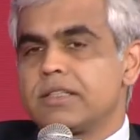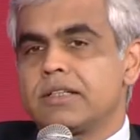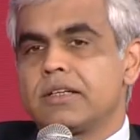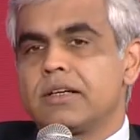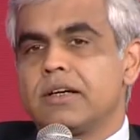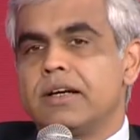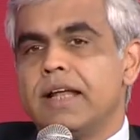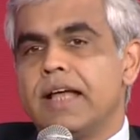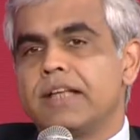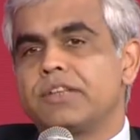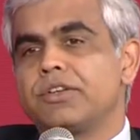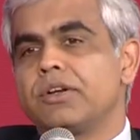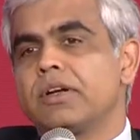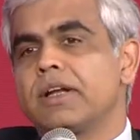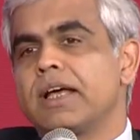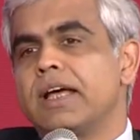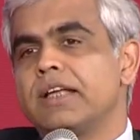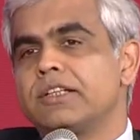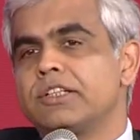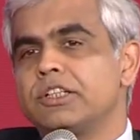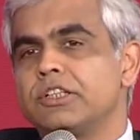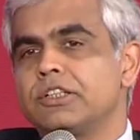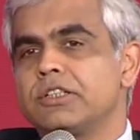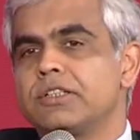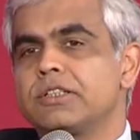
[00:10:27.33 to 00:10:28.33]
Natural
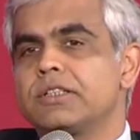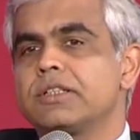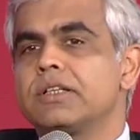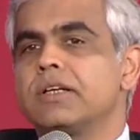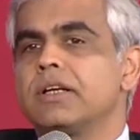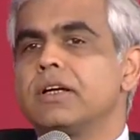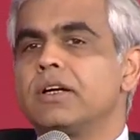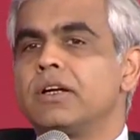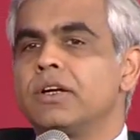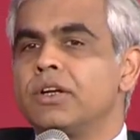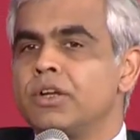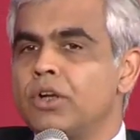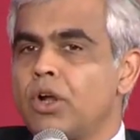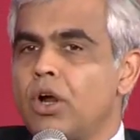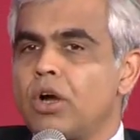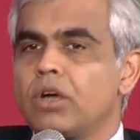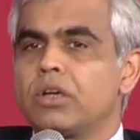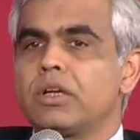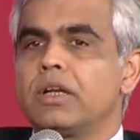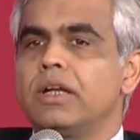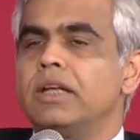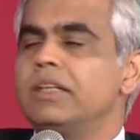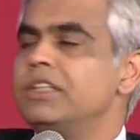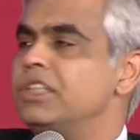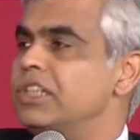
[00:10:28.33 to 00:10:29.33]
gas is
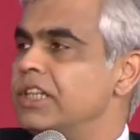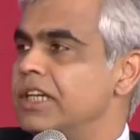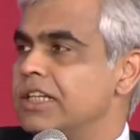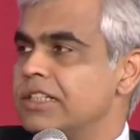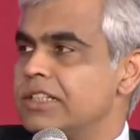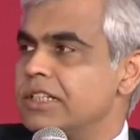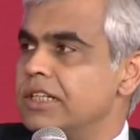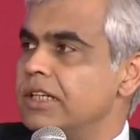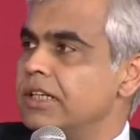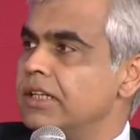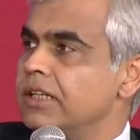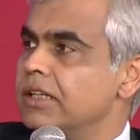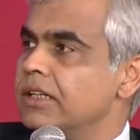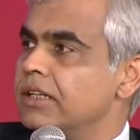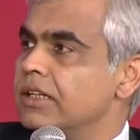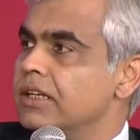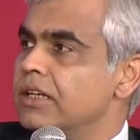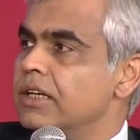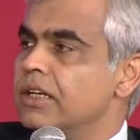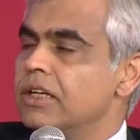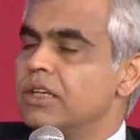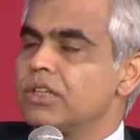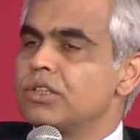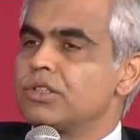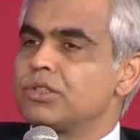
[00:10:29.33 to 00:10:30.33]
not in GST.
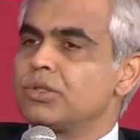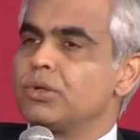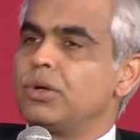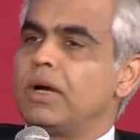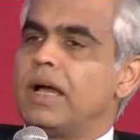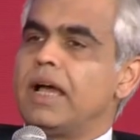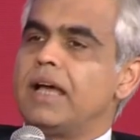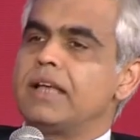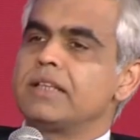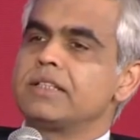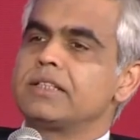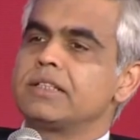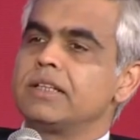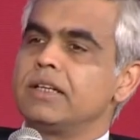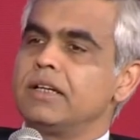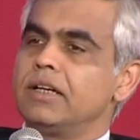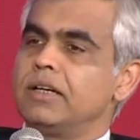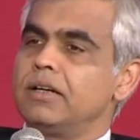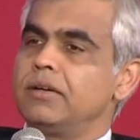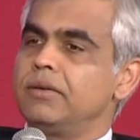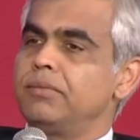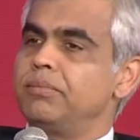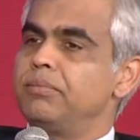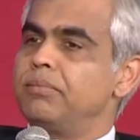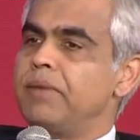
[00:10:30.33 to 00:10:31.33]
So as
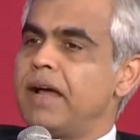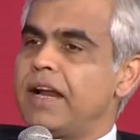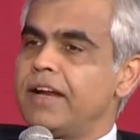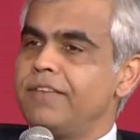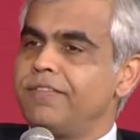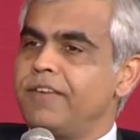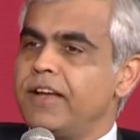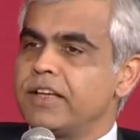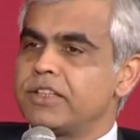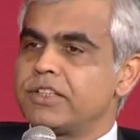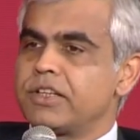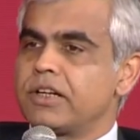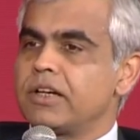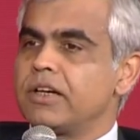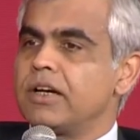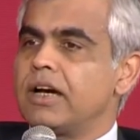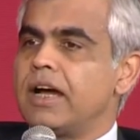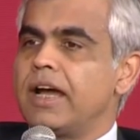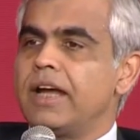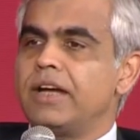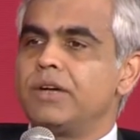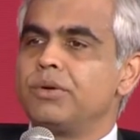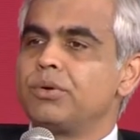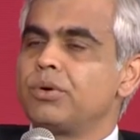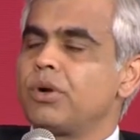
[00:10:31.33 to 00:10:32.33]
a manufacturer,
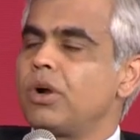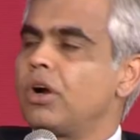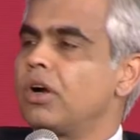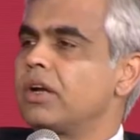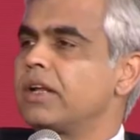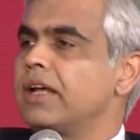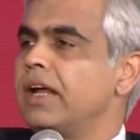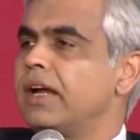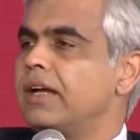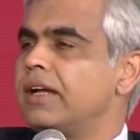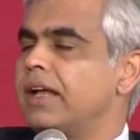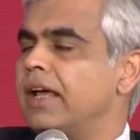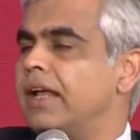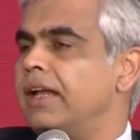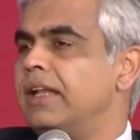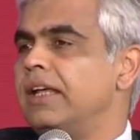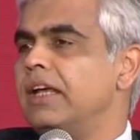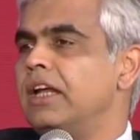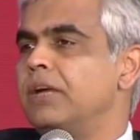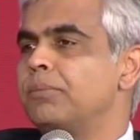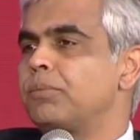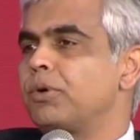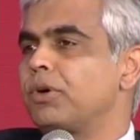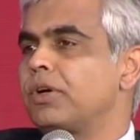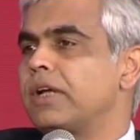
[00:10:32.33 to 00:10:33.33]
I do not get
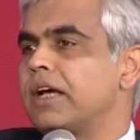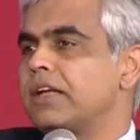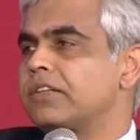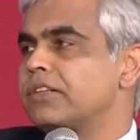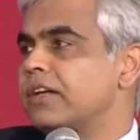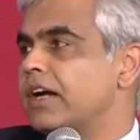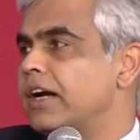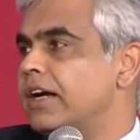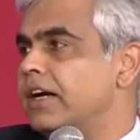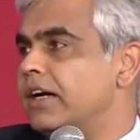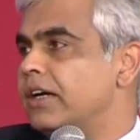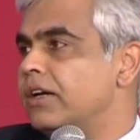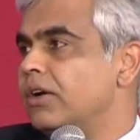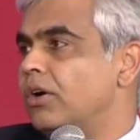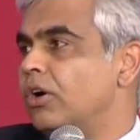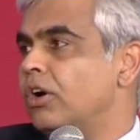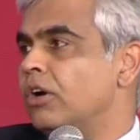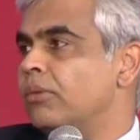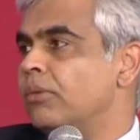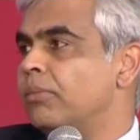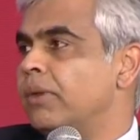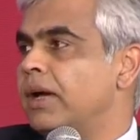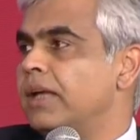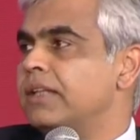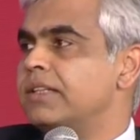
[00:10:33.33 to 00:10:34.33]
any input tax credit
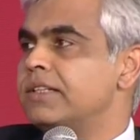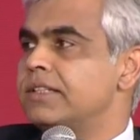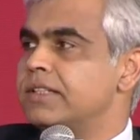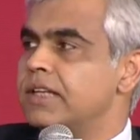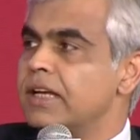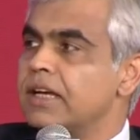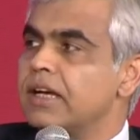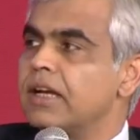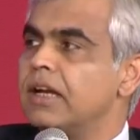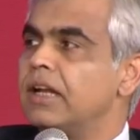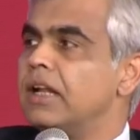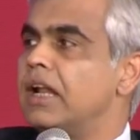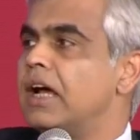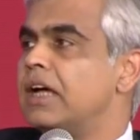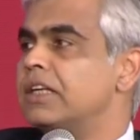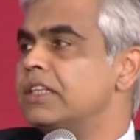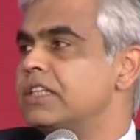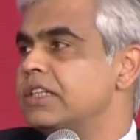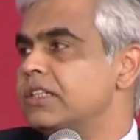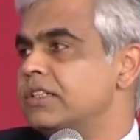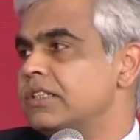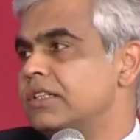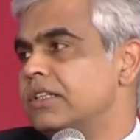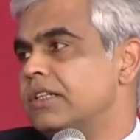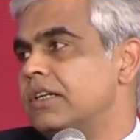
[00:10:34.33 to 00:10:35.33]
on my single
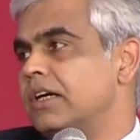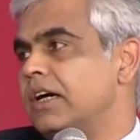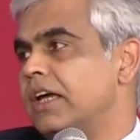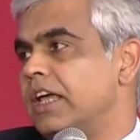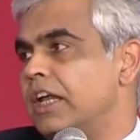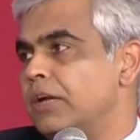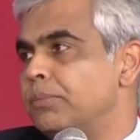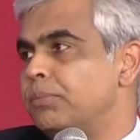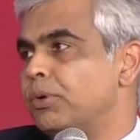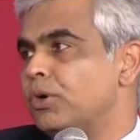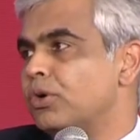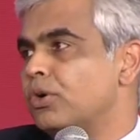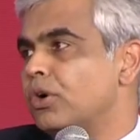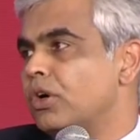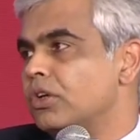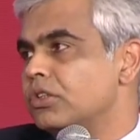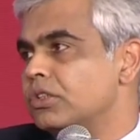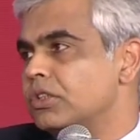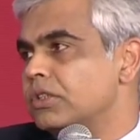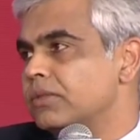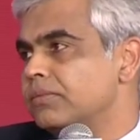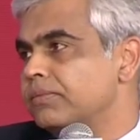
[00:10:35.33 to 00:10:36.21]
largest input cost.